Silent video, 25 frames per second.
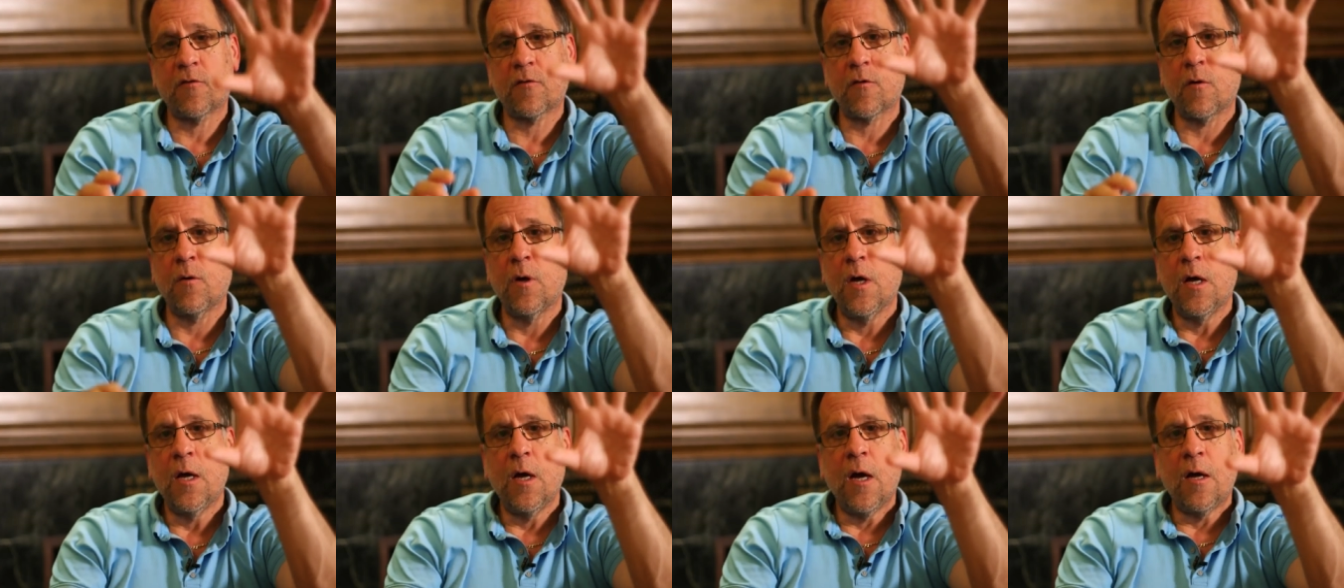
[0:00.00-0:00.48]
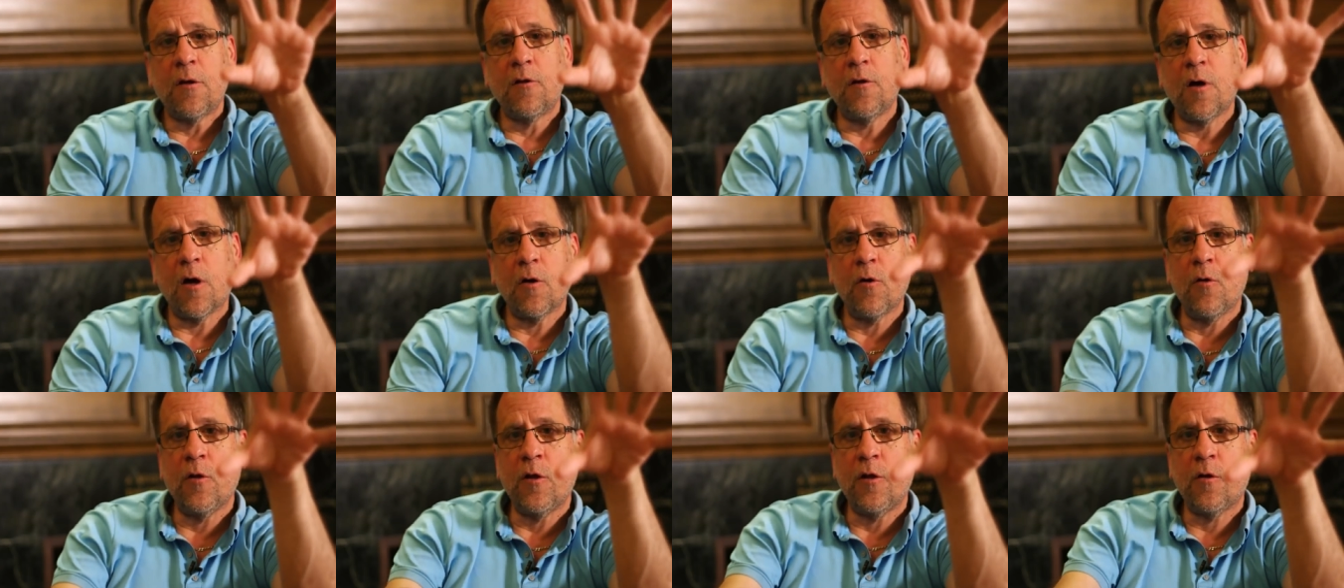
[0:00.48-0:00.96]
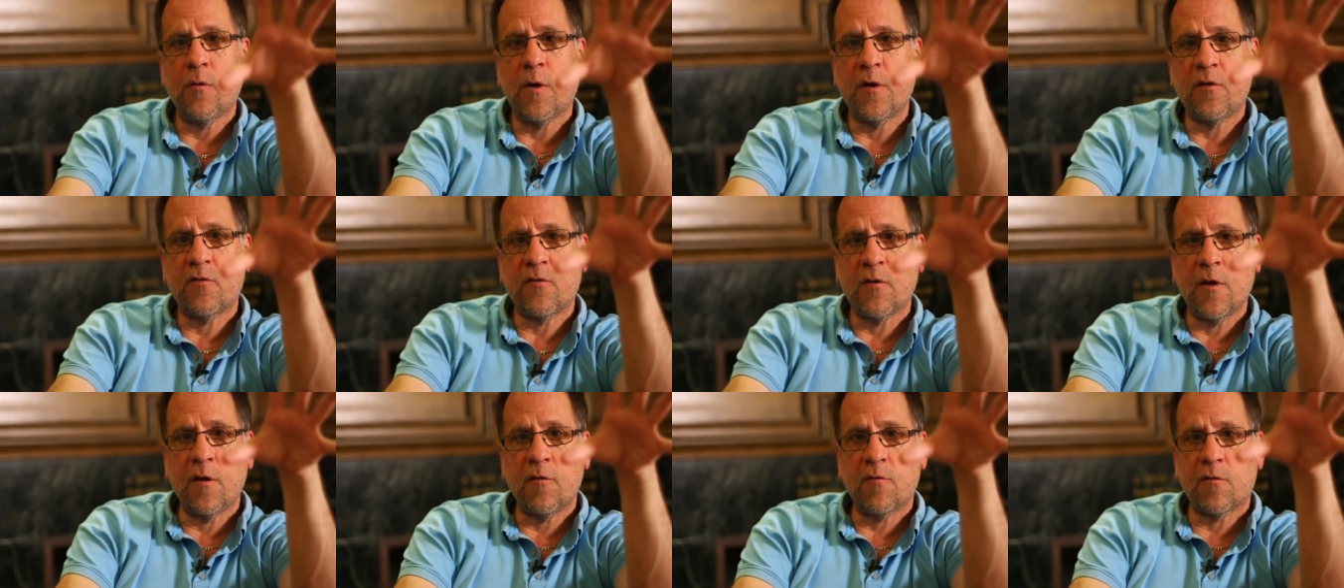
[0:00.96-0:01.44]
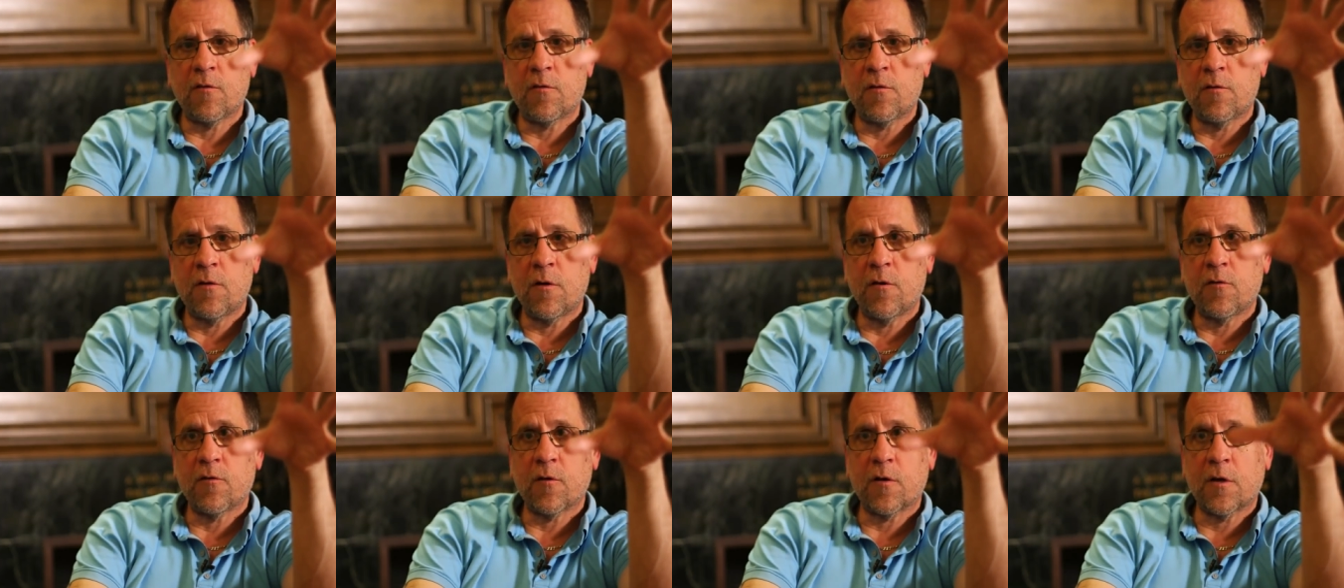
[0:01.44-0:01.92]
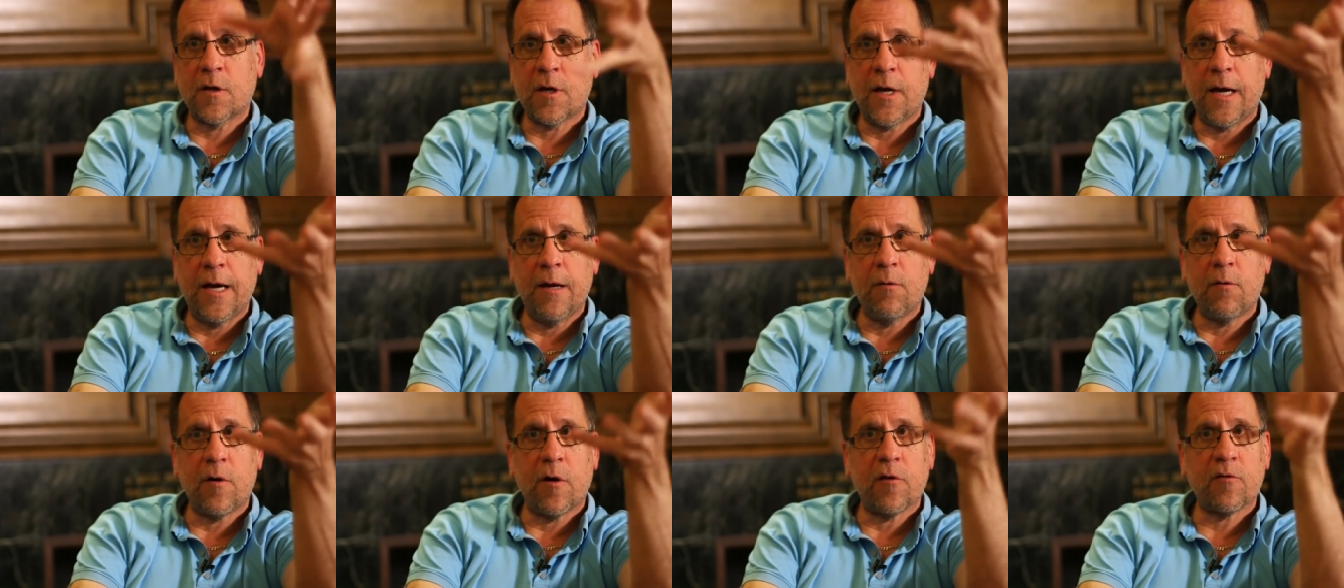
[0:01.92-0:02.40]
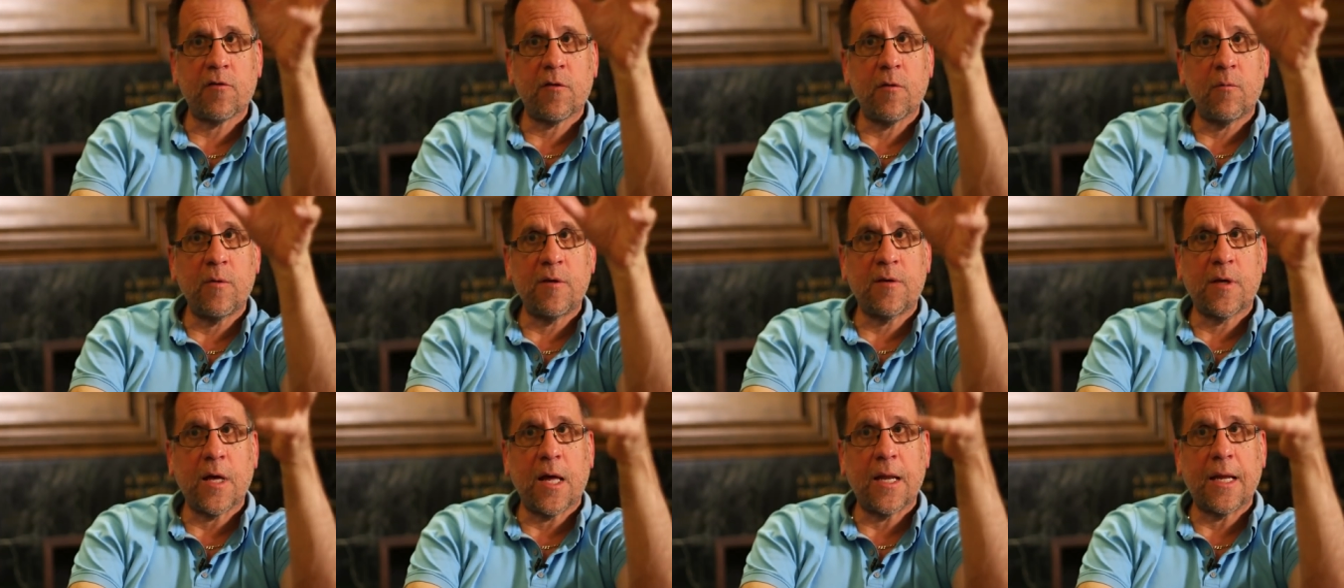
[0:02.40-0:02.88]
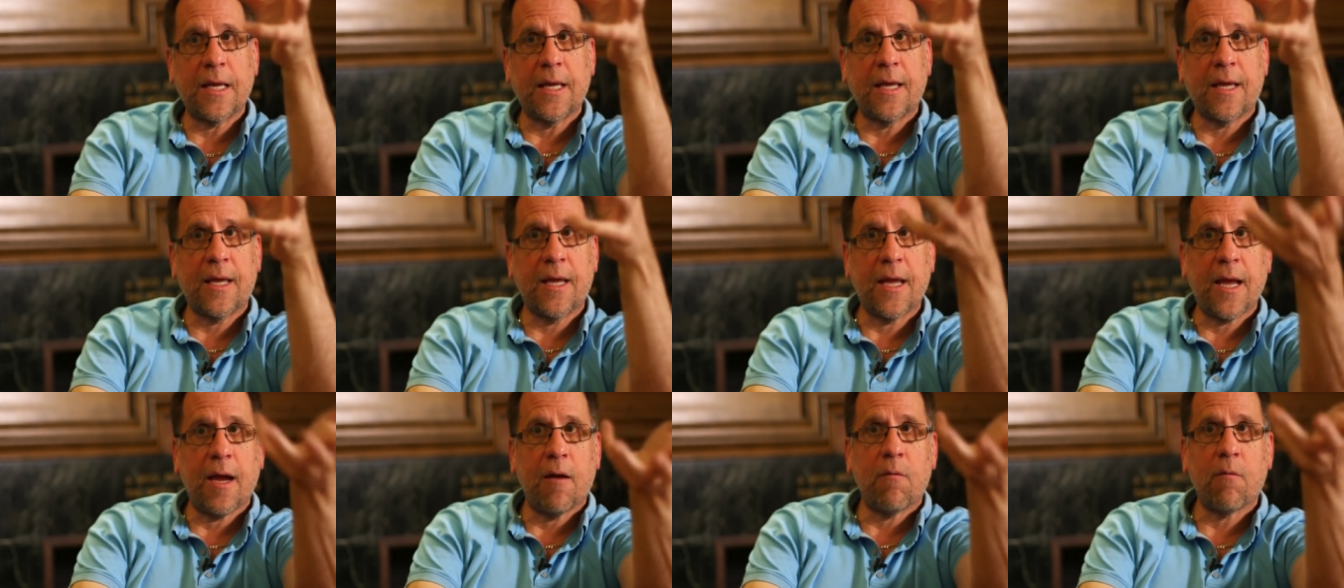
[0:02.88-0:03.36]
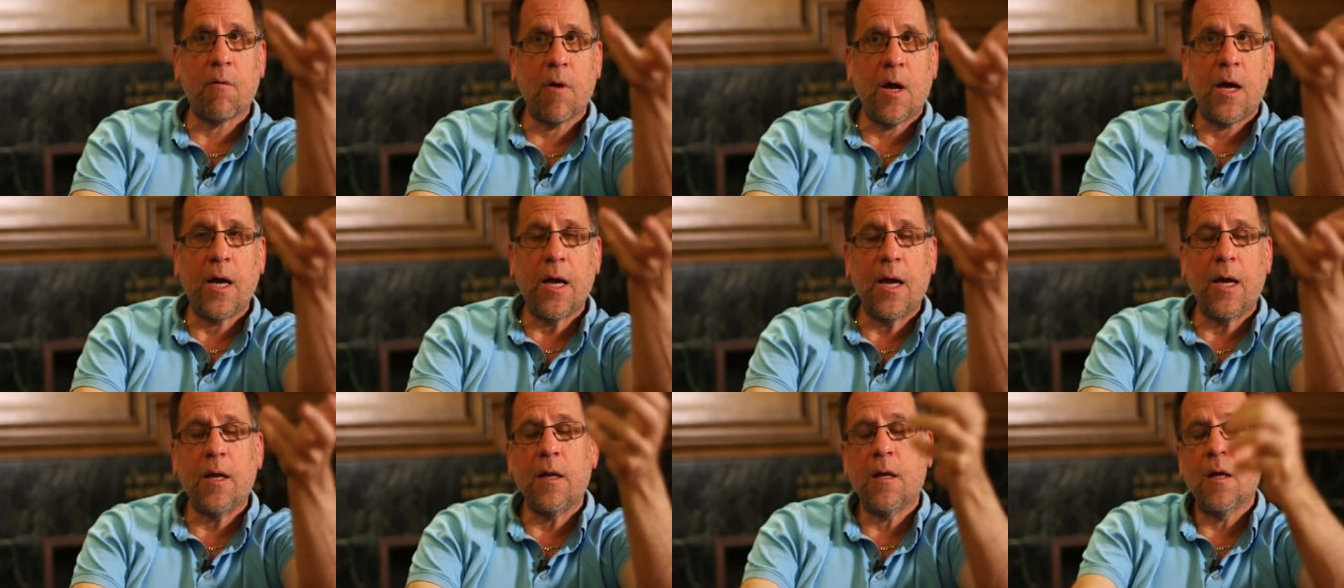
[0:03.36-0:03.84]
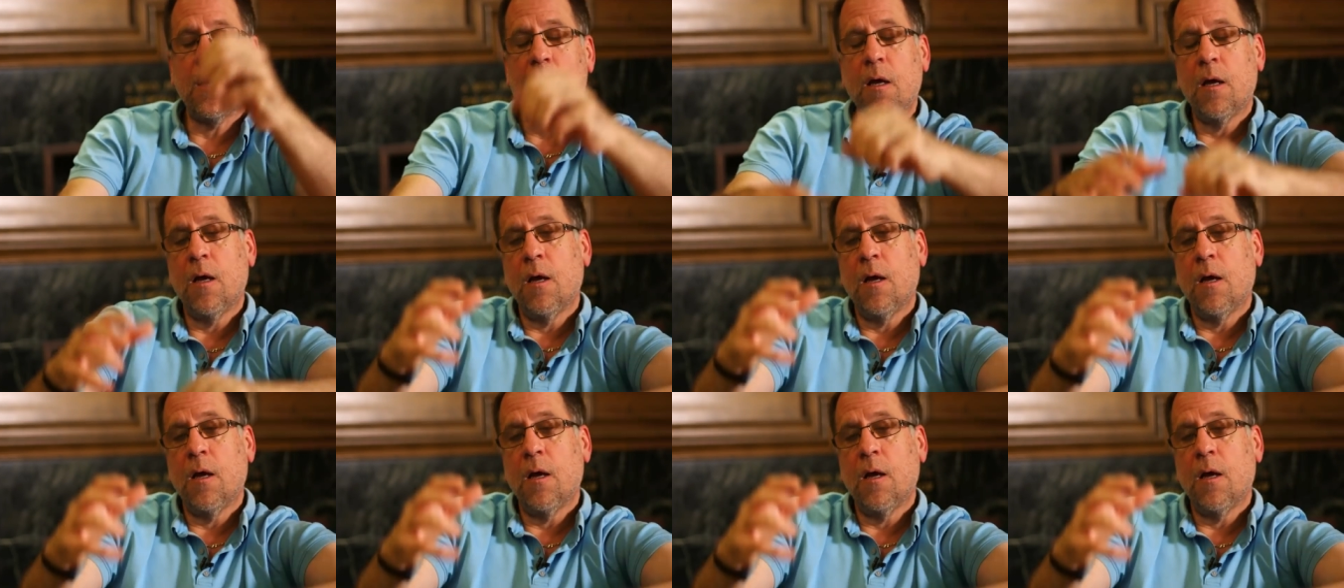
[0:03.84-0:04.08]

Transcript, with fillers: So not only do I sense there's a kairos that we got to get right,